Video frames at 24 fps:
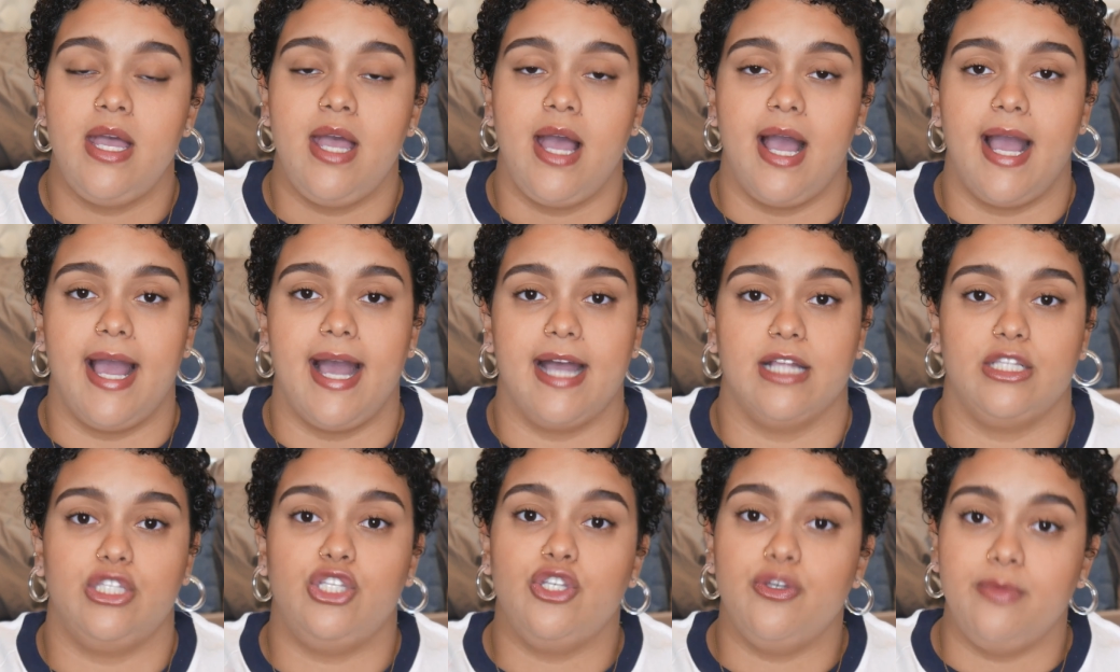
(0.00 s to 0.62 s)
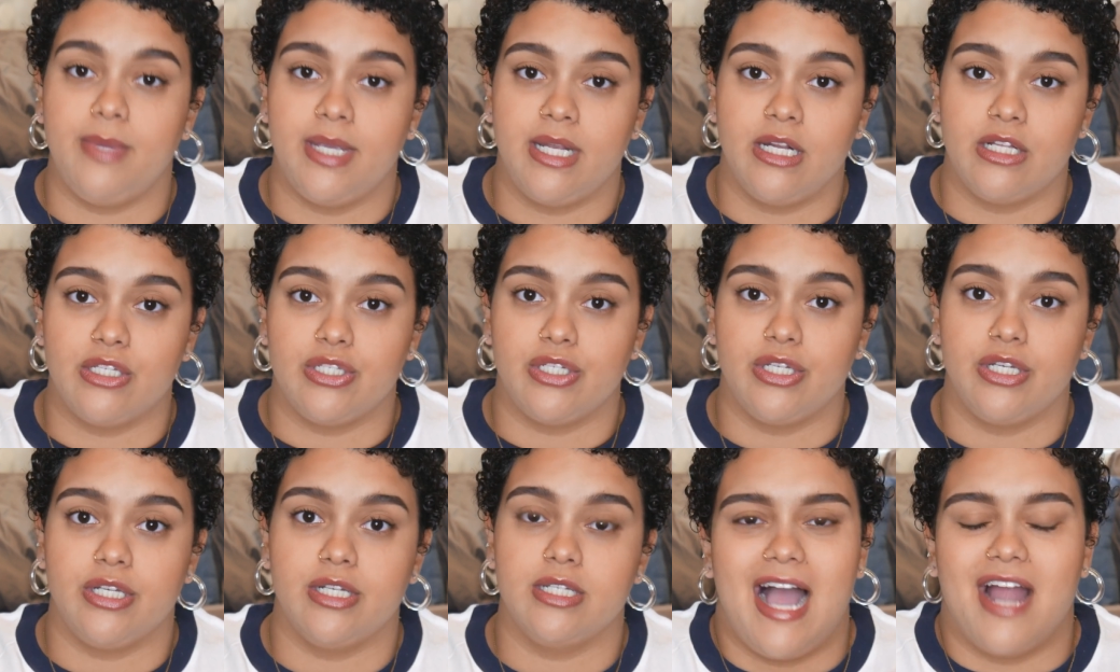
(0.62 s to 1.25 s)
I had two
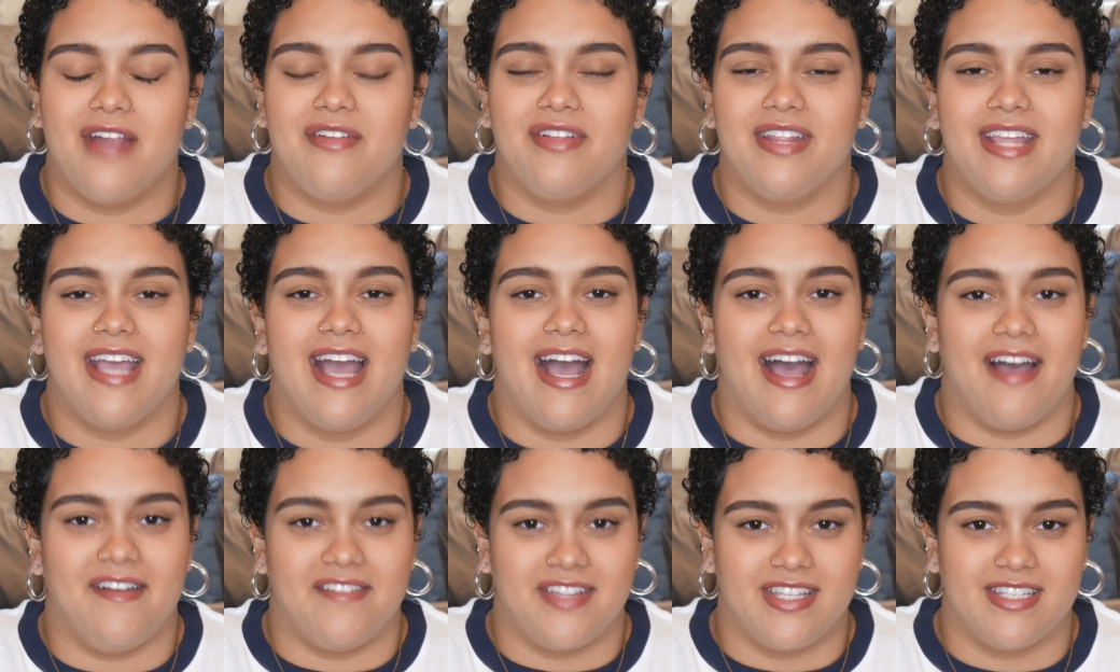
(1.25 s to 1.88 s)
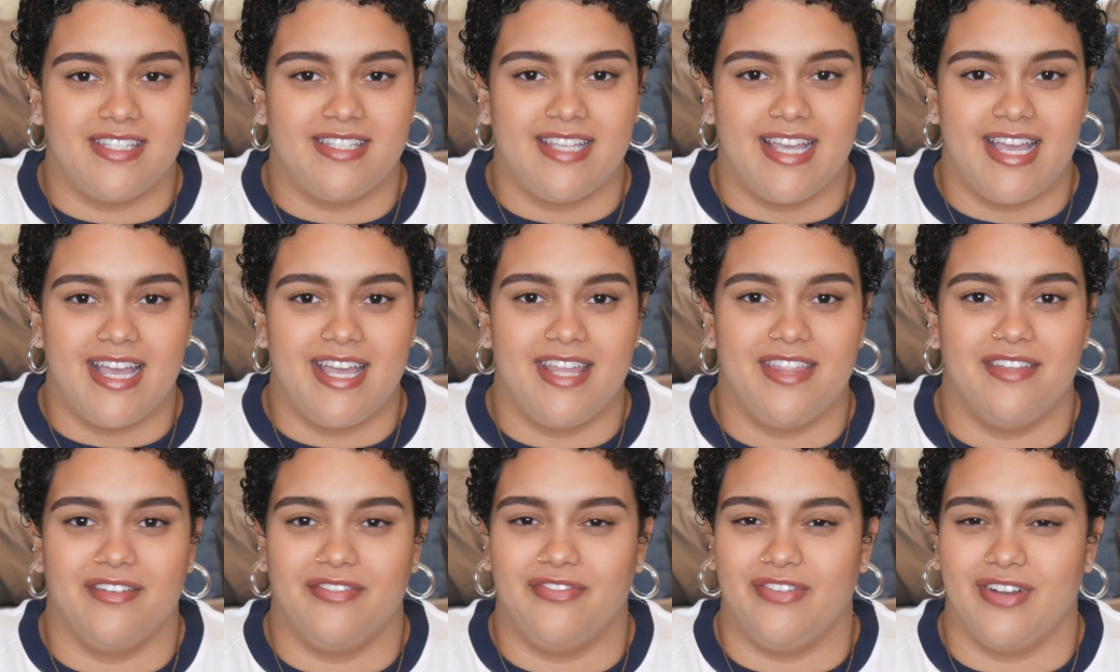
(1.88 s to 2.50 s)
managers. I don't really have to say
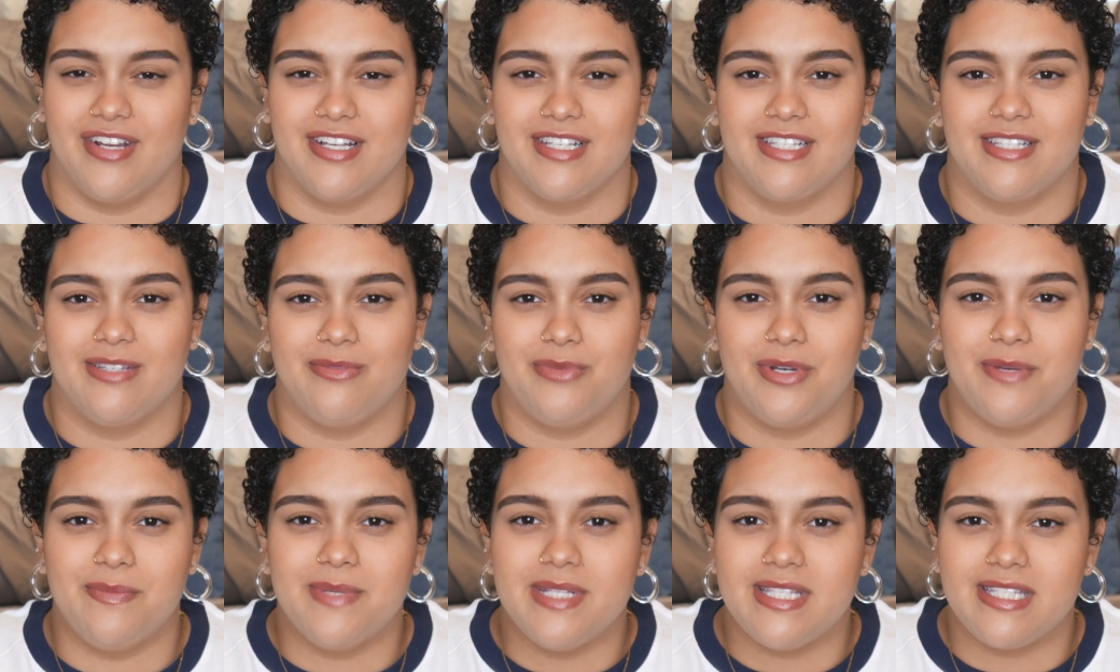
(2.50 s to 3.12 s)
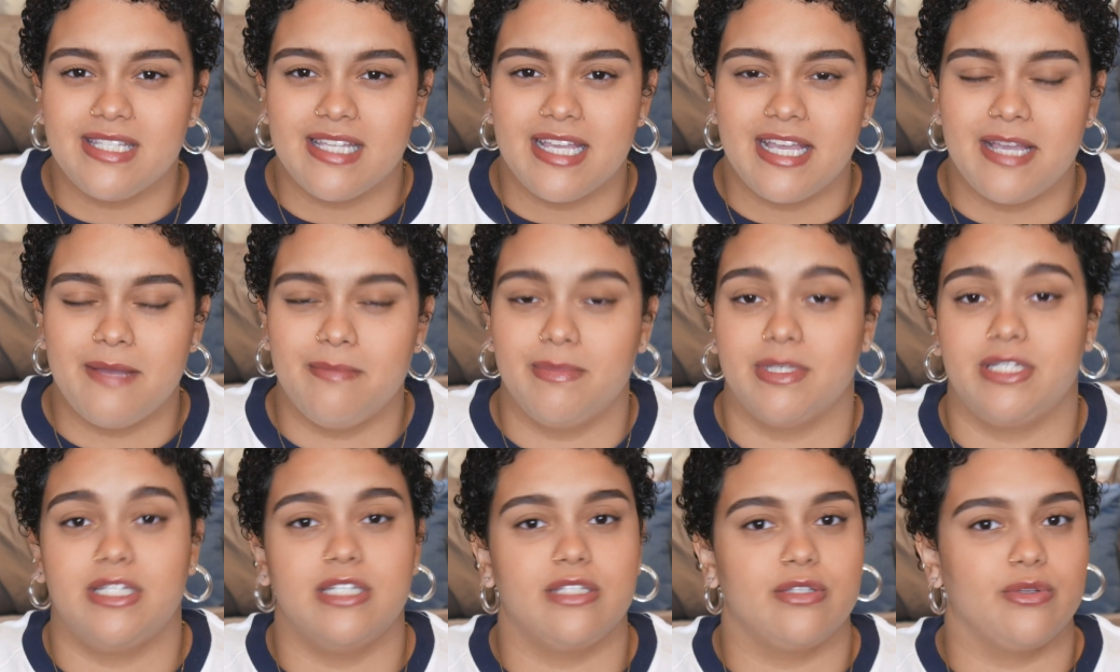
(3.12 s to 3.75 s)
the first woman's name,
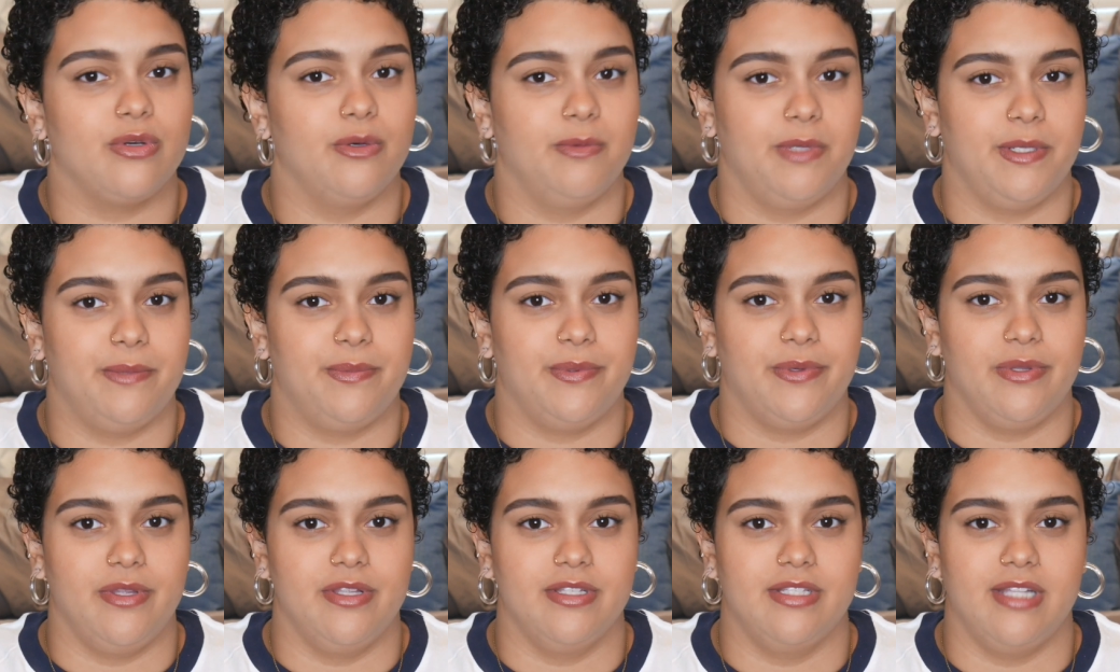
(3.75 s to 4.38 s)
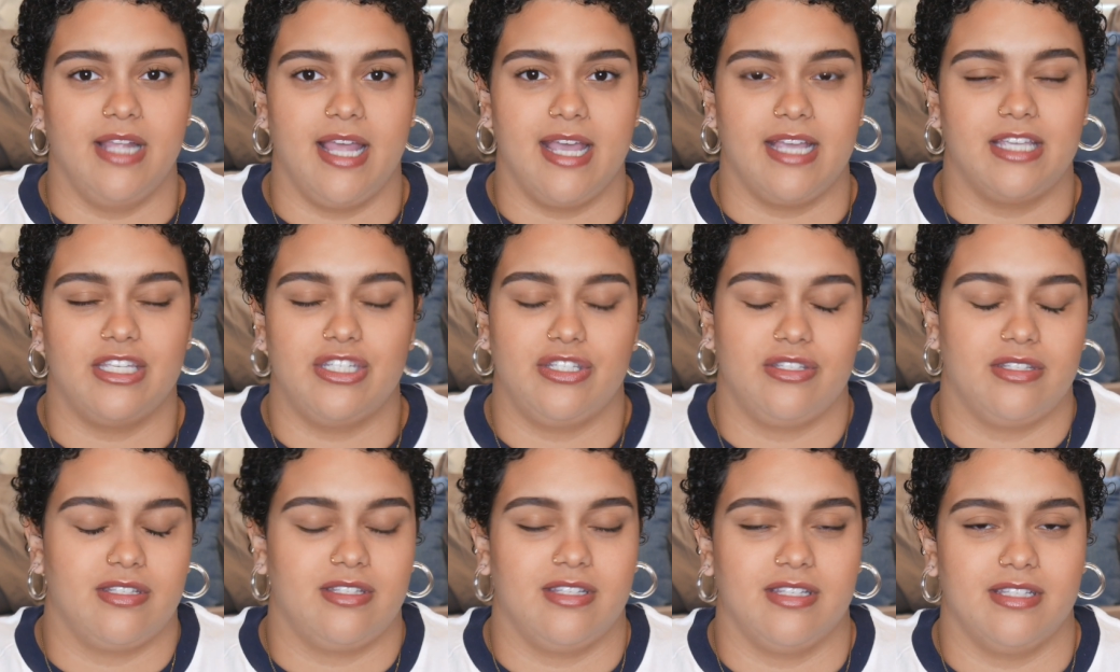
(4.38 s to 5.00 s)
but she's cool people, it's like, she
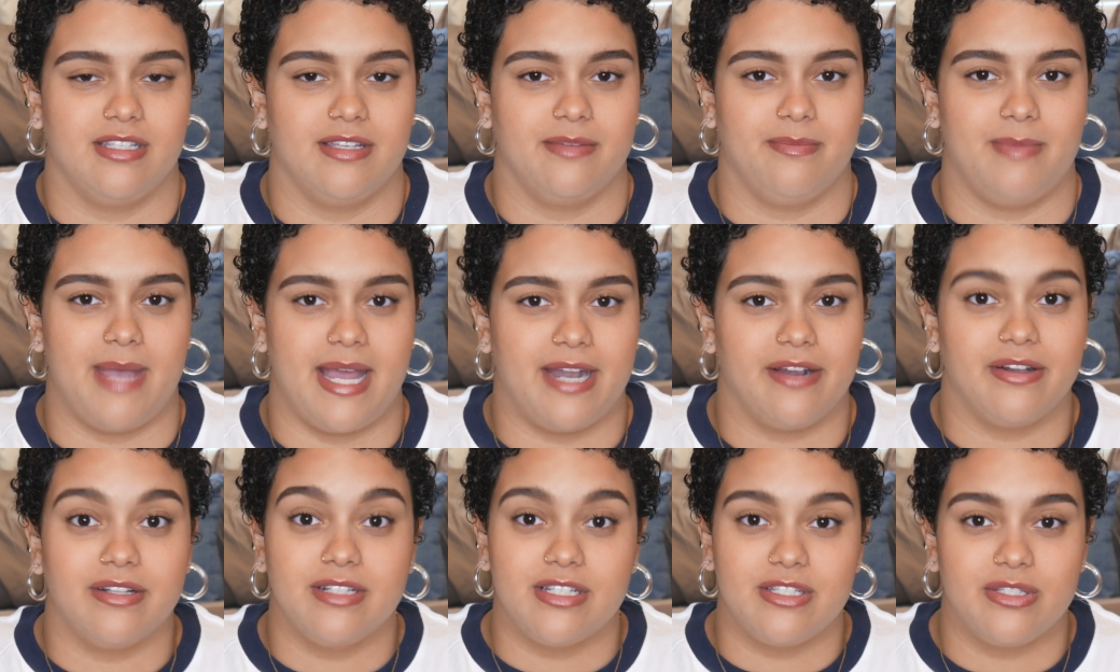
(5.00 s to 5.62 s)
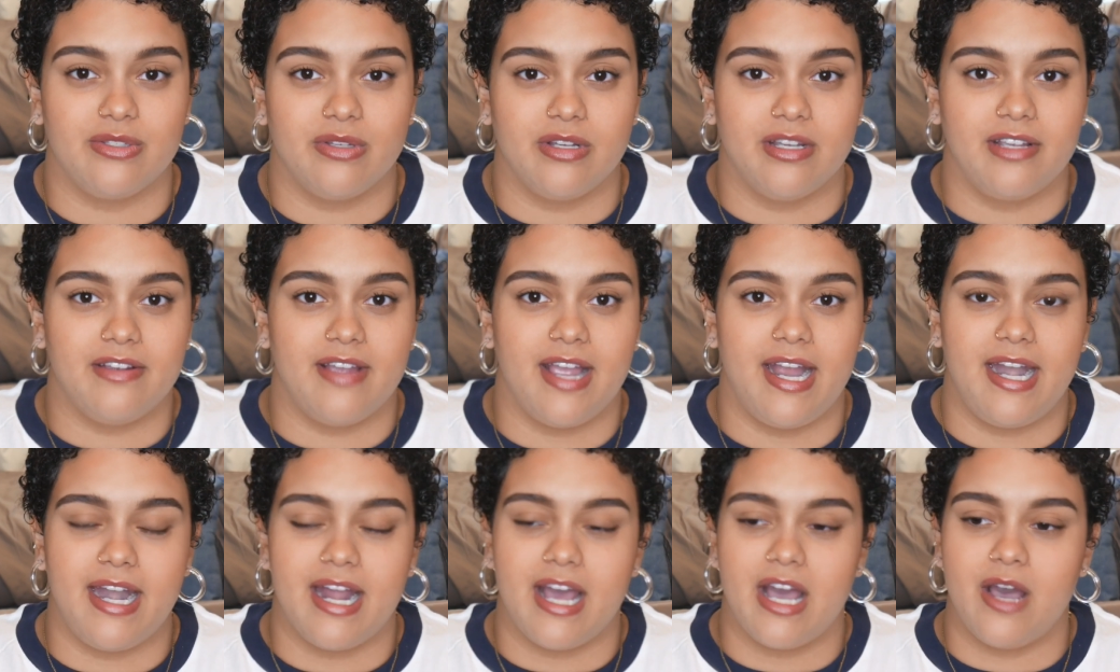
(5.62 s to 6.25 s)
just doesn't matter in the story
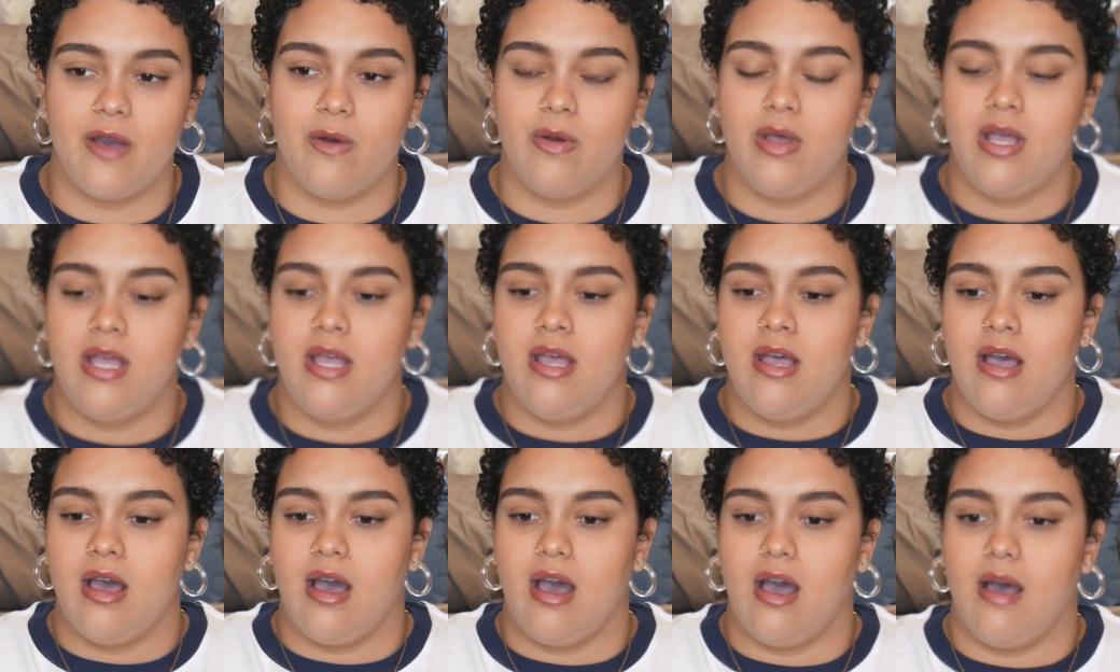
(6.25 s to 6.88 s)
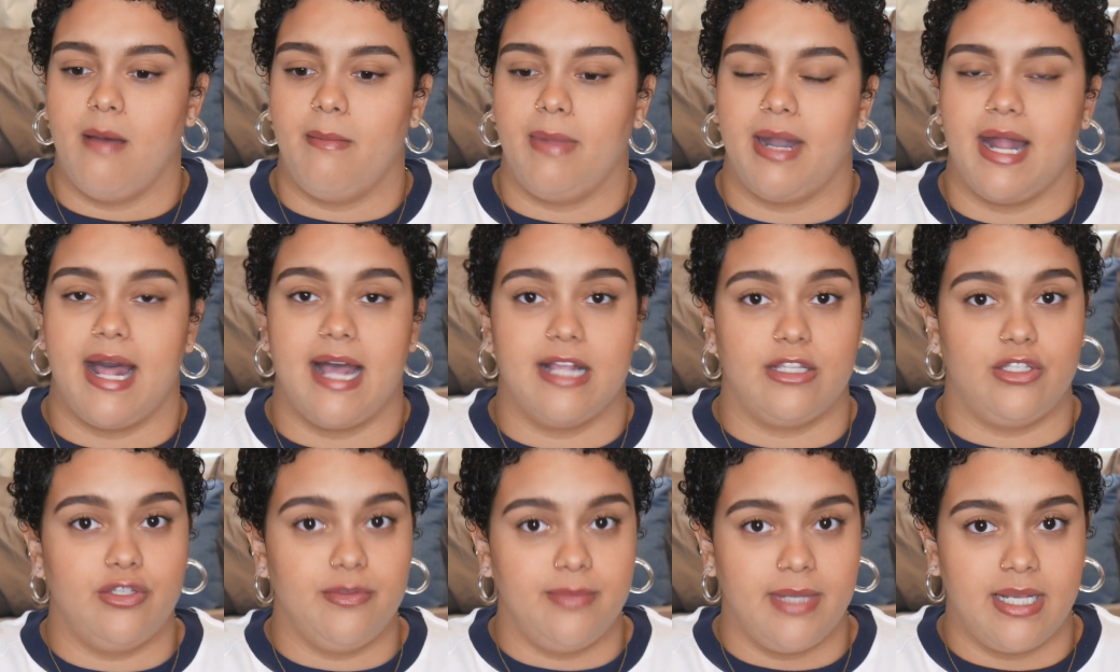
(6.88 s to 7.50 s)
right now. But I
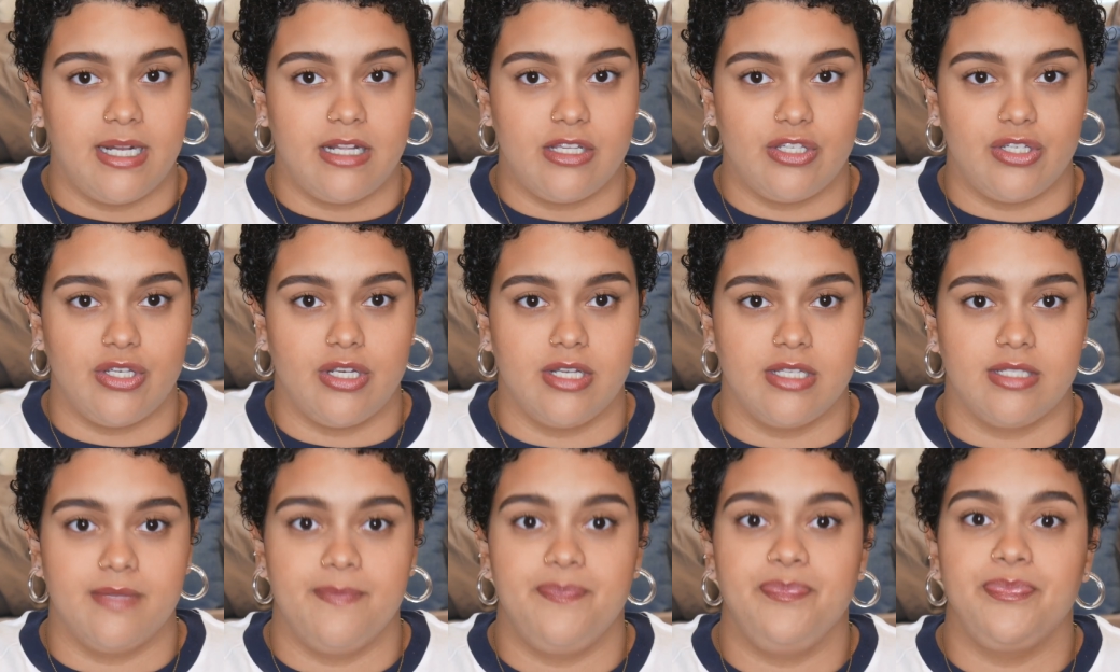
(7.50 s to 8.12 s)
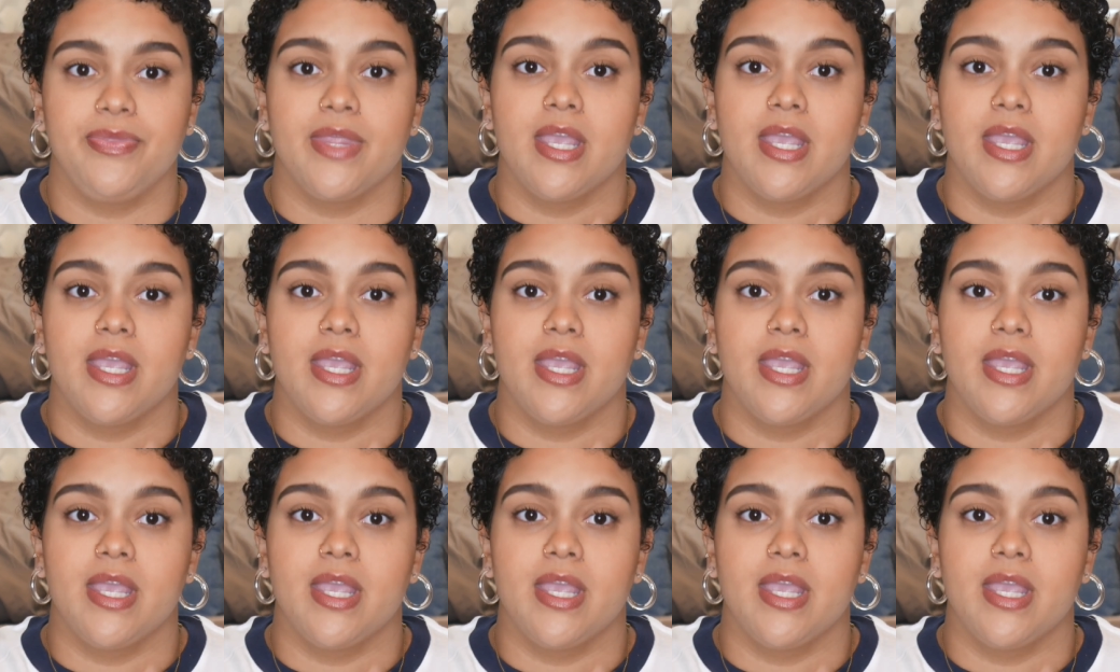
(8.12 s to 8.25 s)
had two managers.